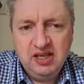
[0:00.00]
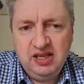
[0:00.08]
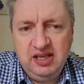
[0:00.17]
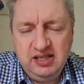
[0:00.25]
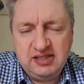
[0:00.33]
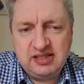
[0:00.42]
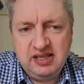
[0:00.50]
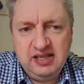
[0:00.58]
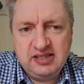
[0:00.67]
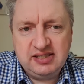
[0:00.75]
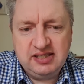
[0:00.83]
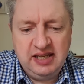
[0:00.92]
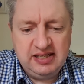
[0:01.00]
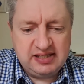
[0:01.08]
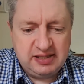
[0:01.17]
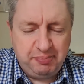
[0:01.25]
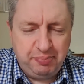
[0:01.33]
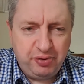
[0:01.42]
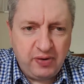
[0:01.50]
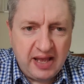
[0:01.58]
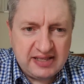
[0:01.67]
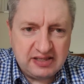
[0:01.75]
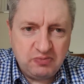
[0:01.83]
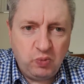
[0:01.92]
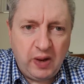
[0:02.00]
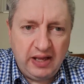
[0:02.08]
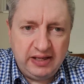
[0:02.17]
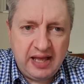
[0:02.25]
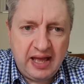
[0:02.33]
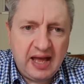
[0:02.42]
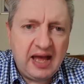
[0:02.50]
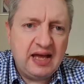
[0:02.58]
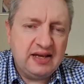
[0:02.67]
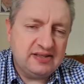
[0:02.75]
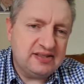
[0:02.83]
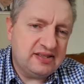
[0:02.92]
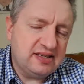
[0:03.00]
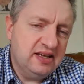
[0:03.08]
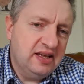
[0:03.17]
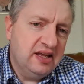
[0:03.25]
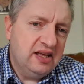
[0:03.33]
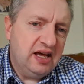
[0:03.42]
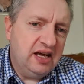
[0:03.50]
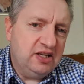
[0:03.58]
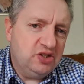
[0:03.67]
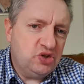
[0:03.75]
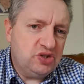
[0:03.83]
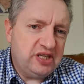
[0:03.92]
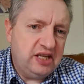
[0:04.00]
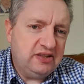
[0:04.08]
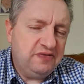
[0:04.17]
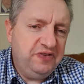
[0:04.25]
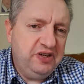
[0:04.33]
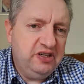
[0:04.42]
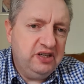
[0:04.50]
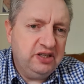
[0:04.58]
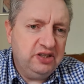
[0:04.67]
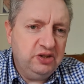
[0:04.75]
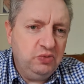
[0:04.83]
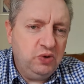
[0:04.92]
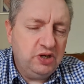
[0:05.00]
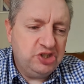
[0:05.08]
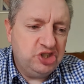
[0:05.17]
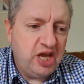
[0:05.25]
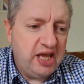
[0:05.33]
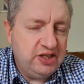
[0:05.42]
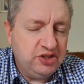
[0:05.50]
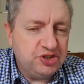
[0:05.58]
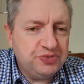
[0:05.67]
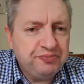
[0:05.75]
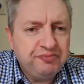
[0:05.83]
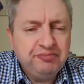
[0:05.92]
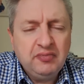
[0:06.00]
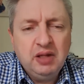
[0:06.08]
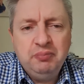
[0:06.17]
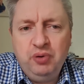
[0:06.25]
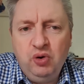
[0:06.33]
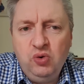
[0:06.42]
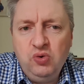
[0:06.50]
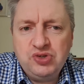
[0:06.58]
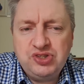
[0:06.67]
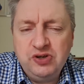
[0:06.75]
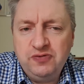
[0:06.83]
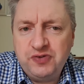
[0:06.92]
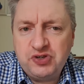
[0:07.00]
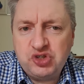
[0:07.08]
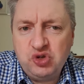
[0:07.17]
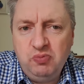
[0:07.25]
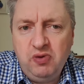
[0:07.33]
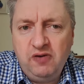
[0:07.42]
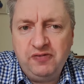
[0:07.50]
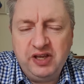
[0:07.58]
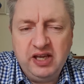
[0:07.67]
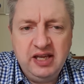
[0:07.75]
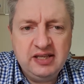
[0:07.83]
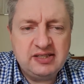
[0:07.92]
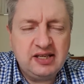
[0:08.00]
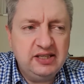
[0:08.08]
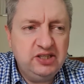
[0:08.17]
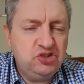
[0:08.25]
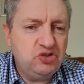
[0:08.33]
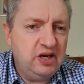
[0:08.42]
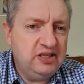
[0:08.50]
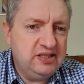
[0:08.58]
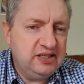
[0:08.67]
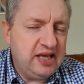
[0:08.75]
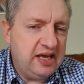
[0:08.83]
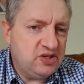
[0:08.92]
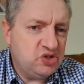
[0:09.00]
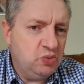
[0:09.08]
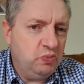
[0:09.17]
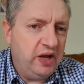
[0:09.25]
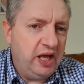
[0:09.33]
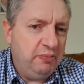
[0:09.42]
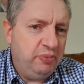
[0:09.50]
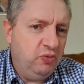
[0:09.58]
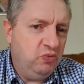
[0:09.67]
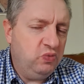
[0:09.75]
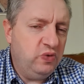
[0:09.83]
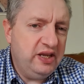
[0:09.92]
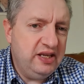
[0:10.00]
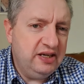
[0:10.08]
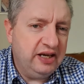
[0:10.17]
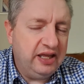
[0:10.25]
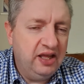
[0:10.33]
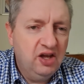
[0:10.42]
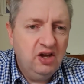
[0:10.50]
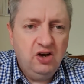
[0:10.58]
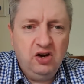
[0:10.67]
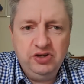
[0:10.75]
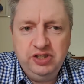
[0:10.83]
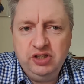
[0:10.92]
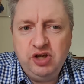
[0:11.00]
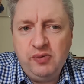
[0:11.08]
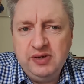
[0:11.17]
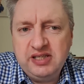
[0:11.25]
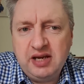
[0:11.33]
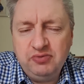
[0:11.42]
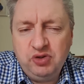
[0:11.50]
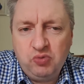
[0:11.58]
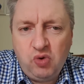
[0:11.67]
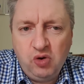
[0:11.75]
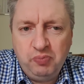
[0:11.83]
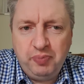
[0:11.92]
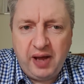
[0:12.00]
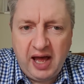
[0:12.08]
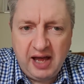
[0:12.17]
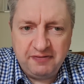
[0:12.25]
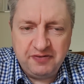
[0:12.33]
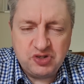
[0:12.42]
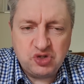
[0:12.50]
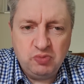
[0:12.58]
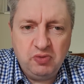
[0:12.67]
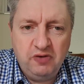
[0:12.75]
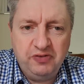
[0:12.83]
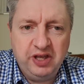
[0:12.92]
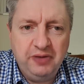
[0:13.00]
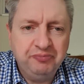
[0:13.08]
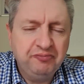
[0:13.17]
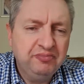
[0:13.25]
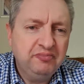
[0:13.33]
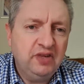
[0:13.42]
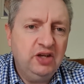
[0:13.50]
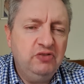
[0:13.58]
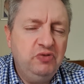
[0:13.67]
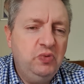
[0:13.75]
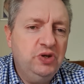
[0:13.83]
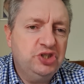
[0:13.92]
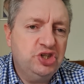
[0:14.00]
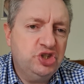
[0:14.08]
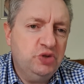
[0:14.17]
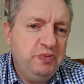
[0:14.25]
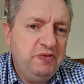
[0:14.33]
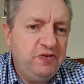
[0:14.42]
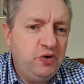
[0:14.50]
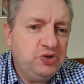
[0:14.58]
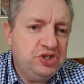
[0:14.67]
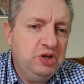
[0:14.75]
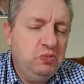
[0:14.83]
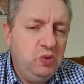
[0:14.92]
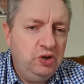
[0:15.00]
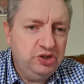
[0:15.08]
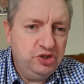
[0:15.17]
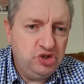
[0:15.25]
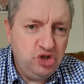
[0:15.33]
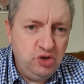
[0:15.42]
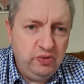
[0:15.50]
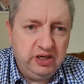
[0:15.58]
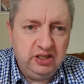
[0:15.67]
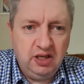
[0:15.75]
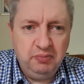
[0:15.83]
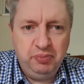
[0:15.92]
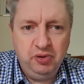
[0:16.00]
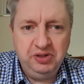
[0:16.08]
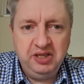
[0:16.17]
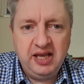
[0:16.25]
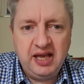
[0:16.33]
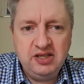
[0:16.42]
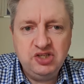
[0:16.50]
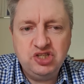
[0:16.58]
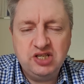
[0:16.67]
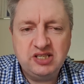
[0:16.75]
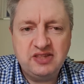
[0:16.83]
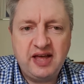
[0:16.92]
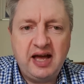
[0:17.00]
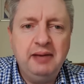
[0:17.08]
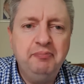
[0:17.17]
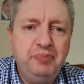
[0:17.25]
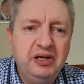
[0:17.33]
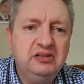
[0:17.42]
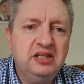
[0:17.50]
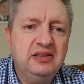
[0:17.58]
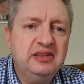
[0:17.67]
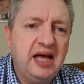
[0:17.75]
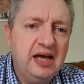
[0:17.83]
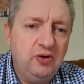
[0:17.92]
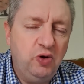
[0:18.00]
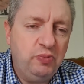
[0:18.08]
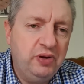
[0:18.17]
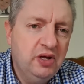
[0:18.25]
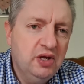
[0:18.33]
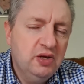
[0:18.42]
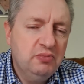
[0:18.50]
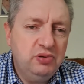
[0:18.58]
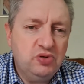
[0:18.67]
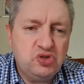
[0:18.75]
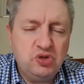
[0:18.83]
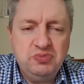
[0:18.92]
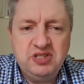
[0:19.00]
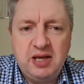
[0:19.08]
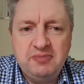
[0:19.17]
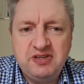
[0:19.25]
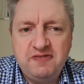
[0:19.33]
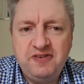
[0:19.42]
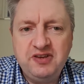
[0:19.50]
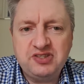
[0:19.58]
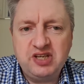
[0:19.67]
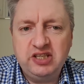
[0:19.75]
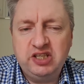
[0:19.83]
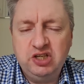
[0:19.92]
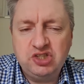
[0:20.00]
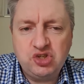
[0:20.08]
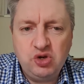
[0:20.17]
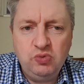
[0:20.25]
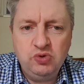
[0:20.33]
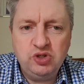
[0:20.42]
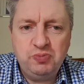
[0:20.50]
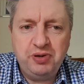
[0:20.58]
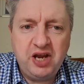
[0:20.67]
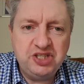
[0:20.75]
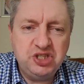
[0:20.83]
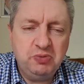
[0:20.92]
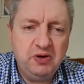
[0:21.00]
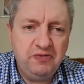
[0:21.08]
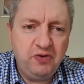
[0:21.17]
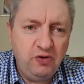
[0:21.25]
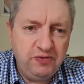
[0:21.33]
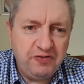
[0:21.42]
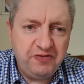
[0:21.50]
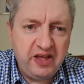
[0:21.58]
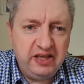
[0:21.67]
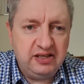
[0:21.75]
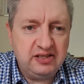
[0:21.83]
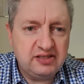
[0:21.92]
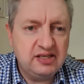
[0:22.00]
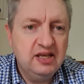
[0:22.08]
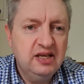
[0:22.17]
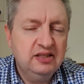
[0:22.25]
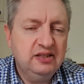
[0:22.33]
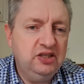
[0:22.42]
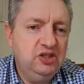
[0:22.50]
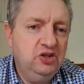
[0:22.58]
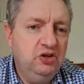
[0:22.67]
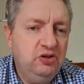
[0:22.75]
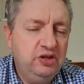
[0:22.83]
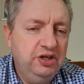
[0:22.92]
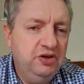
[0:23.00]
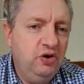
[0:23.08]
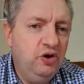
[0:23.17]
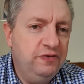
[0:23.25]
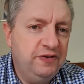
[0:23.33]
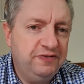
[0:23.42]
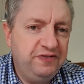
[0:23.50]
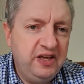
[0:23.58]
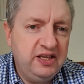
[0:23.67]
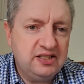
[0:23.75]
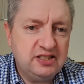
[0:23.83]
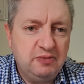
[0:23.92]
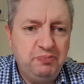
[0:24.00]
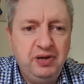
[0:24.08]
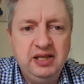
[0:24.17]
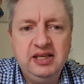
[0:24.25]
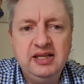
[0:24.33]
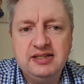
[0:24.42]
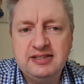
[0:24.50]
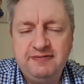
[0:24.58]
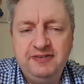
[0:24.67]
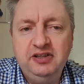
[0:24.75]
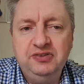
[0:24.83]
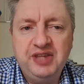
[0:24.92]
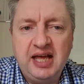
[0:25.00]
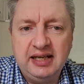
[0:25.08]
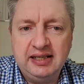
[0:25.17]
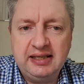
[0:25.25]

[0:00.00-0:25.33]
It's the present where you're at. And I just get the feeling you want to change. But also for some of you, it's like you're trying to get somewhere, but really, are you going down the wrong path for some of you? In other words, you should be focusing on what you're doing and putting your energy into that and building that up. But sometimes it feels like you're so under pressure with other things that you're looking at other things to bring in to fill that